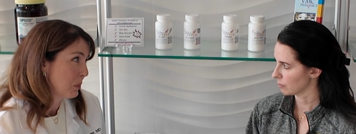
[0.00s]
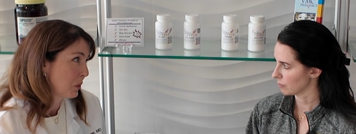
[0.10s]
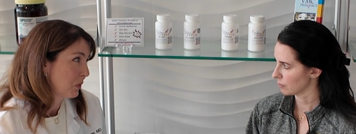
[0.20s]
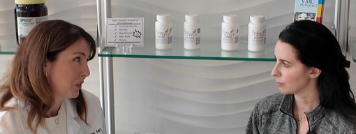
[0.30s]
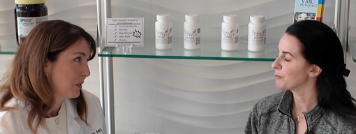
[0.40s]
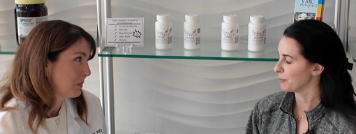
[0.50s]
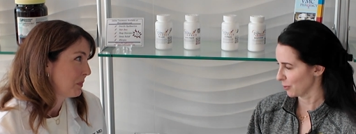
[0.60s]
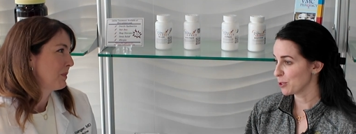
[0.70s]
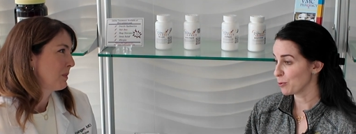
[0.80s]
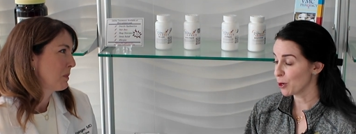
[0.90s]
Speaker 1: approved?
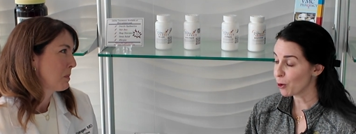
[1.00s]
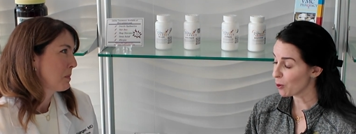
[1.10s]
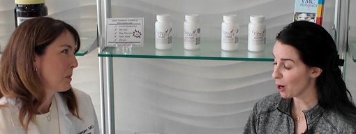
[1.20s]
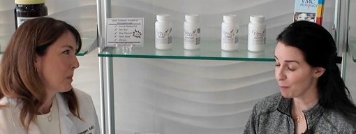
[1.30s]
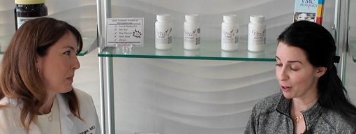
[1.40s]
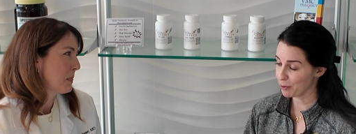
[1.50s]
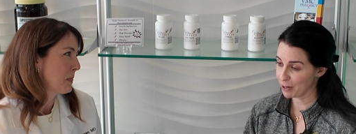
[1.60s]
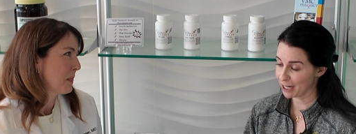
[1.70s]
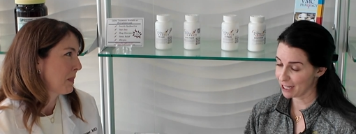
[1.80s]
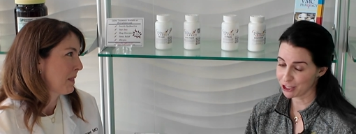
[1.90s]
Speaker 2: So no compounded
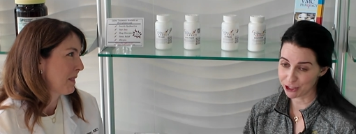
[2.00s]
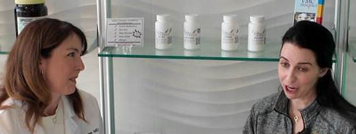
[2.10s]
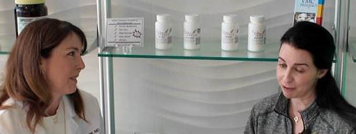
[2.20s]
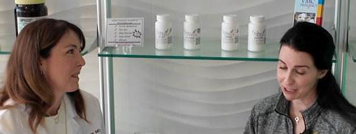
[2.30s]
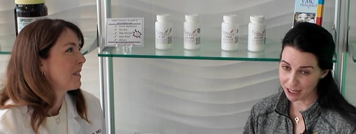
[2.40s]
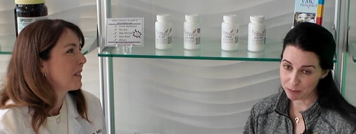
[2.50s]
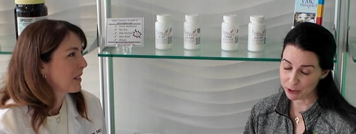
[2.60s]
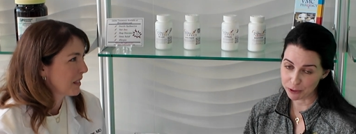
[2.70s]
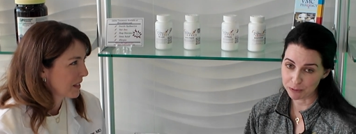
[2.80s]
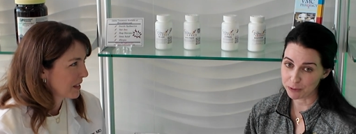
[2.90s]
medications are FDA
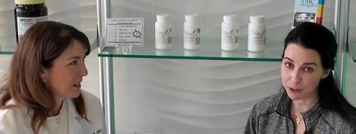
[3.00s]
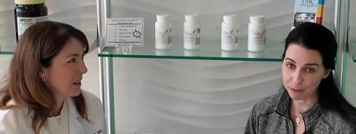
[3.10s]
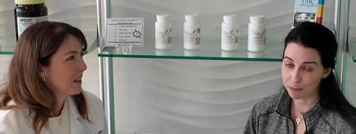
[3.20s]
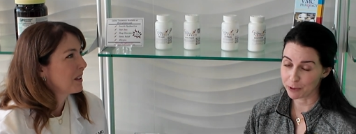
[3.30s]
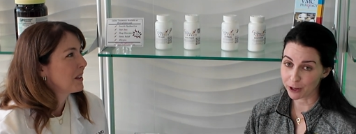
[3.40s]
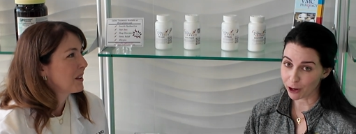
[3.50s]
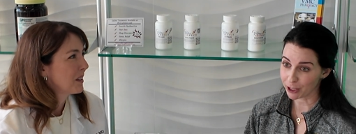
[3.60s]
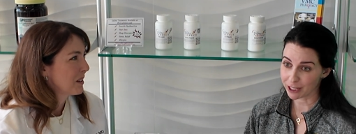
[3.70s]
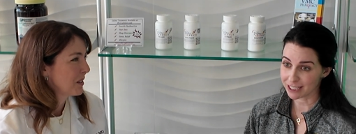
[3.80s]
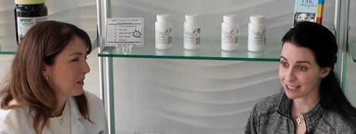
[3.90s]
approved,
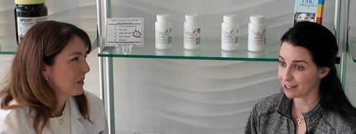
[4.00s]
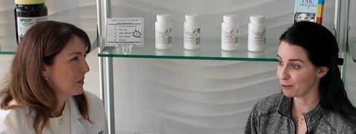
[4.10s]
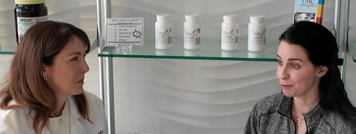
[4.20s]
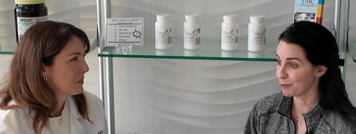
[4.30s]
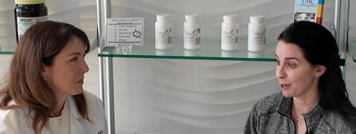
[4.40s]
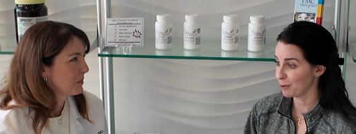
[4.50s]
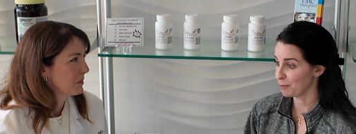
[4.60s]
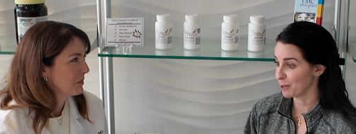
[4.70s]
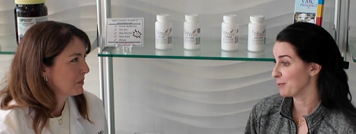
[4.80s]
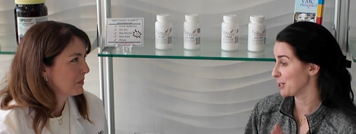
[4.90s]
regardless
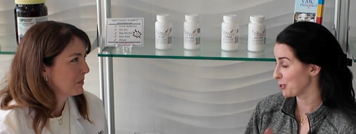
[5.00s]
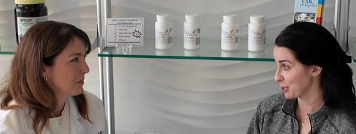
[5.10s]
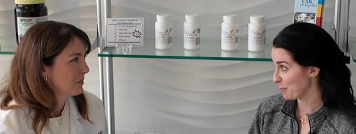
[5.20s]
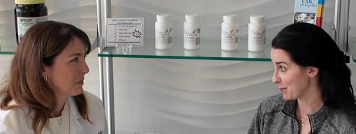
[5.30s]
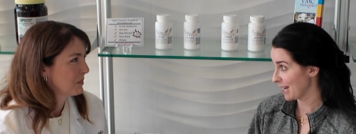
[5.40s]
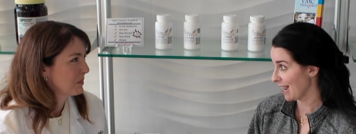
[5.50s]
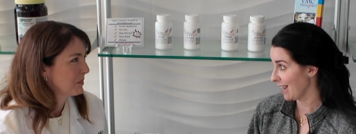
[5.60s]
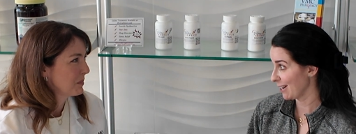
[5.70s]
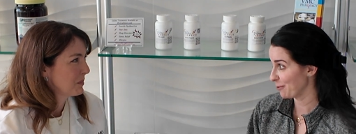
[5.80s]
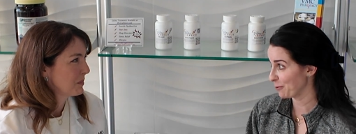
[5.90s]
of if it's
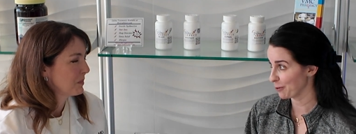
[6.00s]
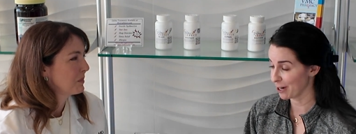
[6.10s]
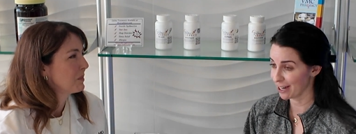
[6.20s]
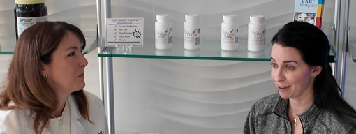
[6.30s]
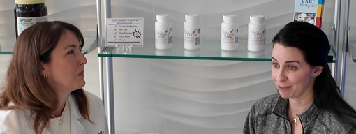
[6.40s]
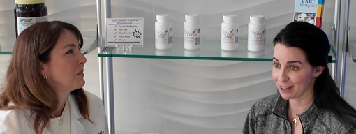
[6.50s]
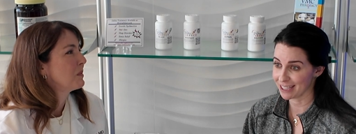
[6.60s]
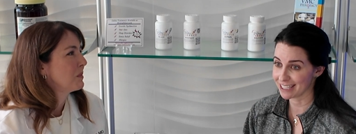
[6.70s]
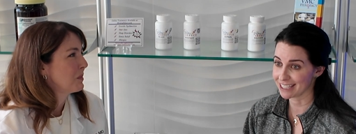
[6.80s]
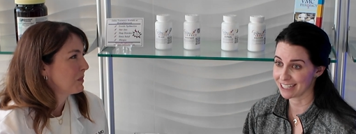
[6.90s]
tirzepatide or if
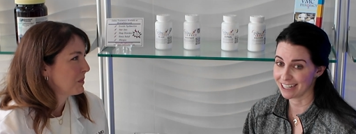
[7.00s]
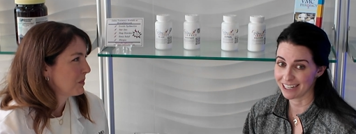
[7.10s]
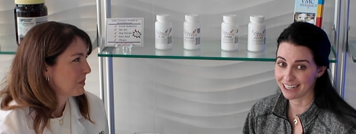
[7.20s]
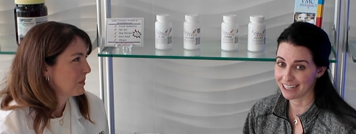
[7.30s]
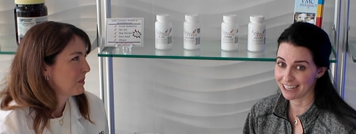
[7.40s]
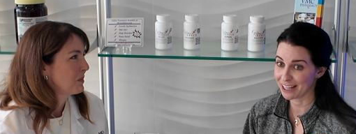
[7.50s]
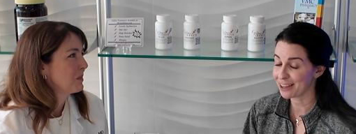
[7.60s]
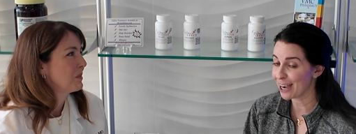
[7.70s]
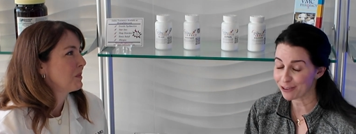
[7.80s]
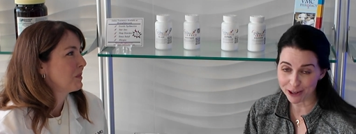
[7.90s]
it's a
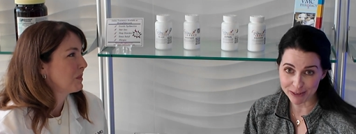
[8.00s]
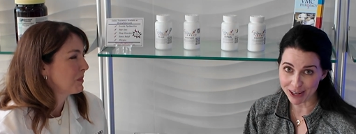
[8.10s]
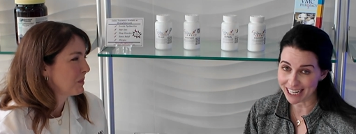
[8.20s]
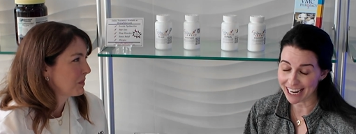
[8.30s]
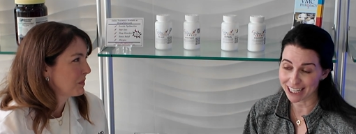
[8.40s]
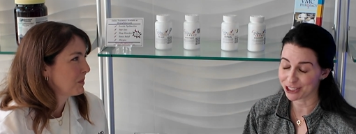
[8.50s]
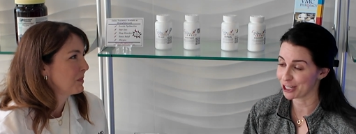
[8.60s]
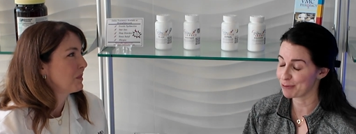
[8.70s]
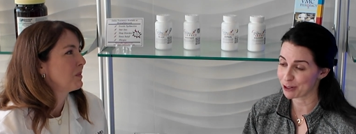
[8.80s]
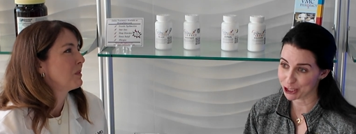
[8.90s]
thyroid
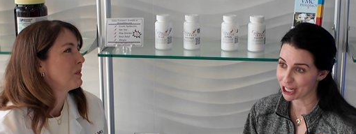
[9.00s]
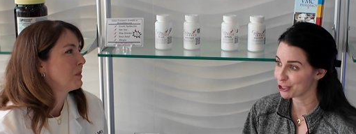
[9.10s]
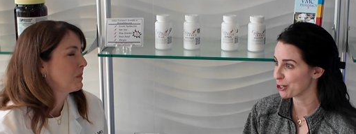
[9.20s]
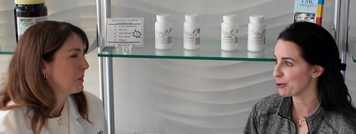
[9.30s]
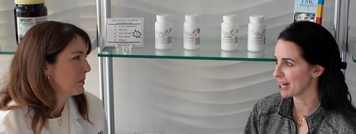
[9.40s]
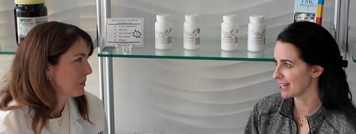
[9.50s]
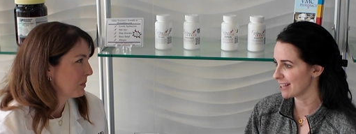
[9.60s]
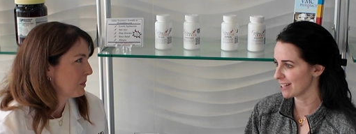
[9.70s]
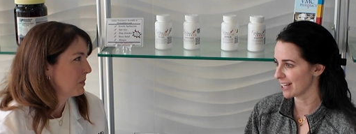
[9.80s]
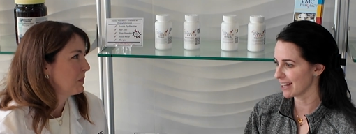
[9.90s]
medication, progesterone,
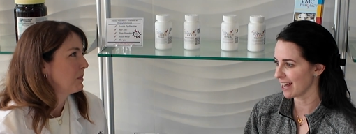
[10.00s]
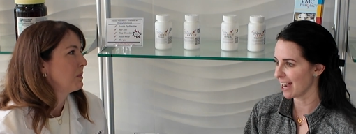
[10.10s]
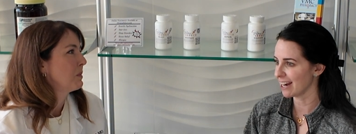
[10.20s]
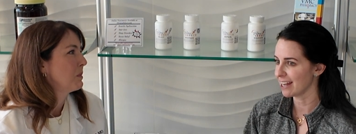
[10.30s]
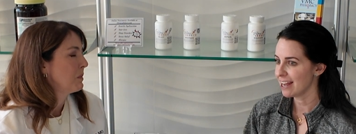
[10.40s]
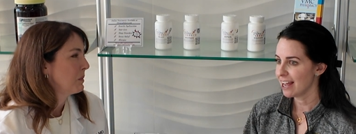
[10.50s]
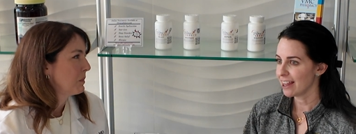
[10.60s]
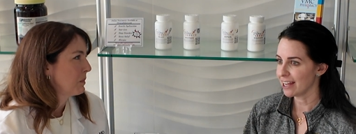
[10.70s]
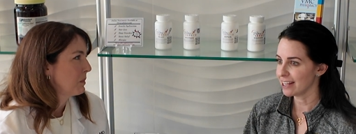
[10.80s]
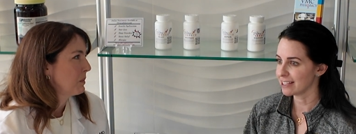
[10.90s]
anything like that.
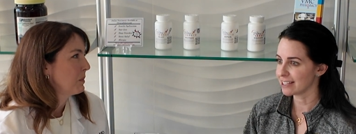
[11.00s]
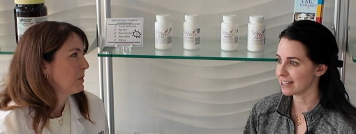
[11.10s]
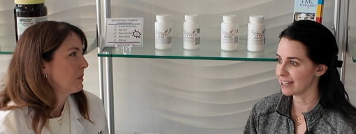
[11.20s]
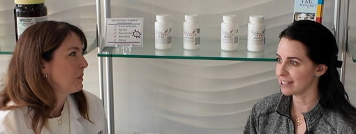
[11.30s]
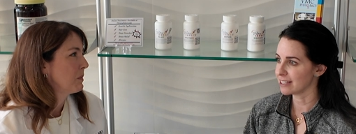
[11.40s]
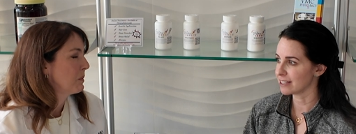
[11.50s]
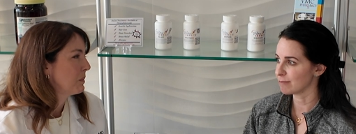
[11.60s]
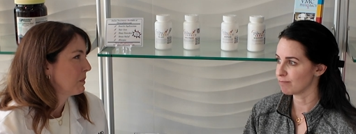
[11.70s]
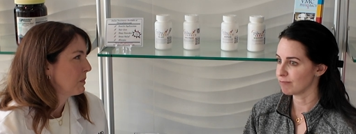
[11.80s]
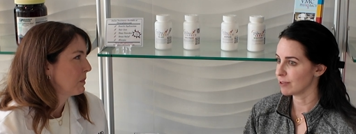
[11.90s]
It
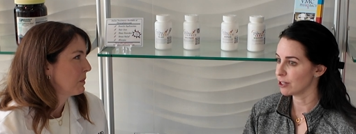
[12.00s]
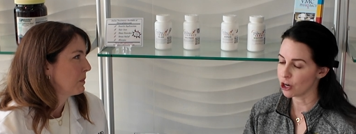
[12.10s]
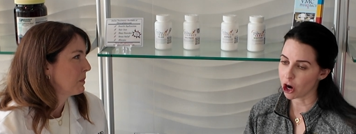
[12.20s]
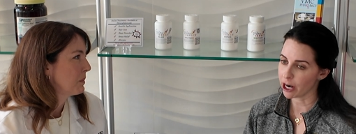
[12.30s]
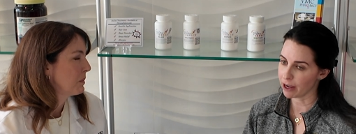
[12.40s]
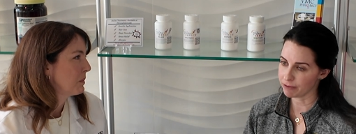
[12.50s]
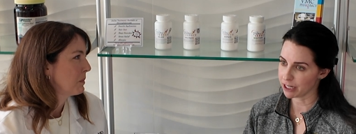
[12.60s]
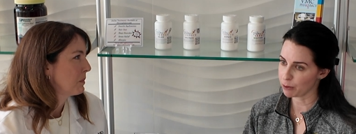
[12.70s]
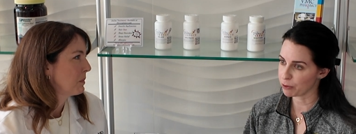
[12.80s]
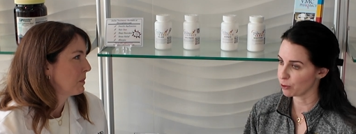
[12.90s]
is not
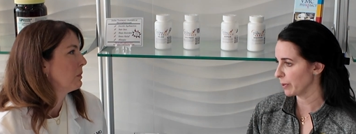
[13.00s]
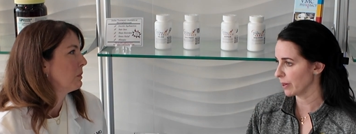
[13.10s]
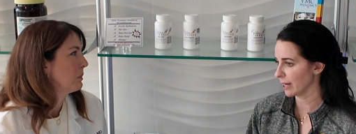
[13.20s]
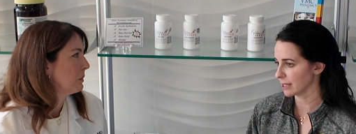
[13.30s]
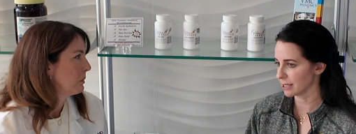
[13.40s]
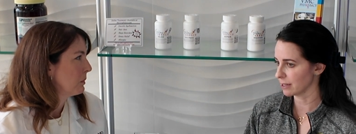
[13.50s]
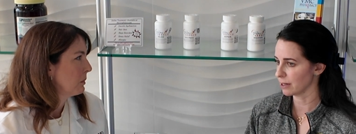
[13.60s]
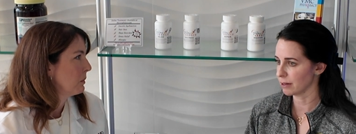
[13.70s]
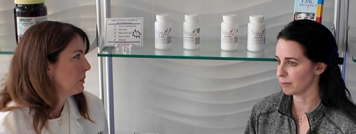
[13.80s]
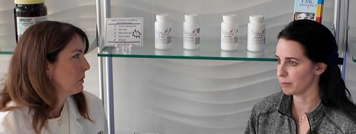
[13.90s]
FDA approved, but that doesn't
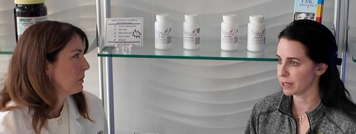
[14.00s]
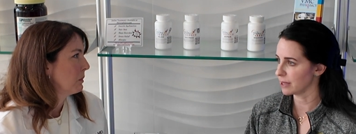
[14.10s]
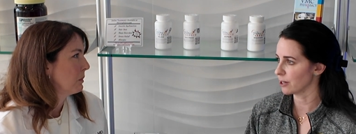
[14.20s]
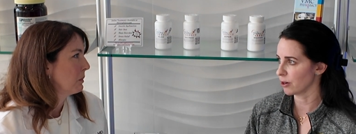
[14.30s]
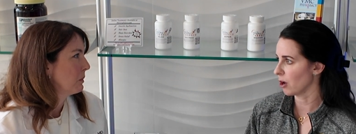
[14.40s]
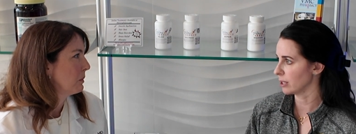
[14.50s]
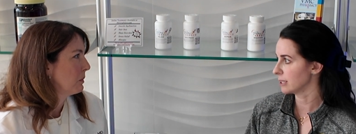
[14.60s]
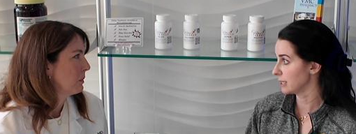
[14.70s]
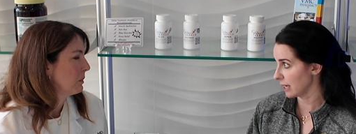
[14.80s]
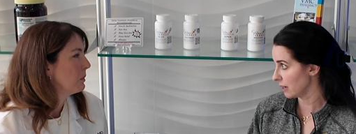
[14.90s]
mean they're
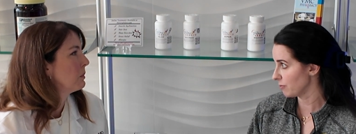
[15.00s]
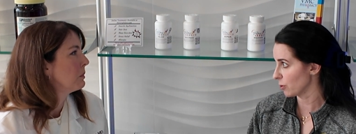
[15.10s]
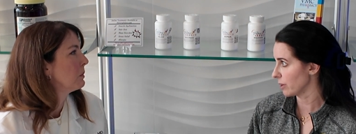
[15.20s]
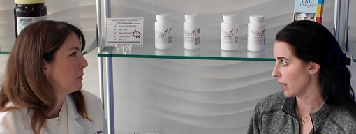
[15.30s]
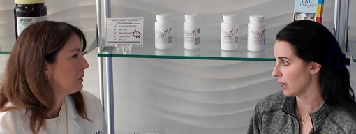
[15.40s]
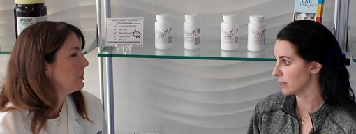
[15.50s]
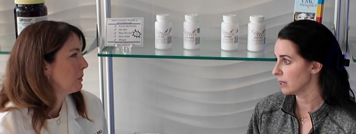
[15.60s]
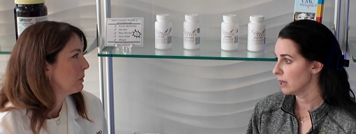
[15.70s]
not safe or that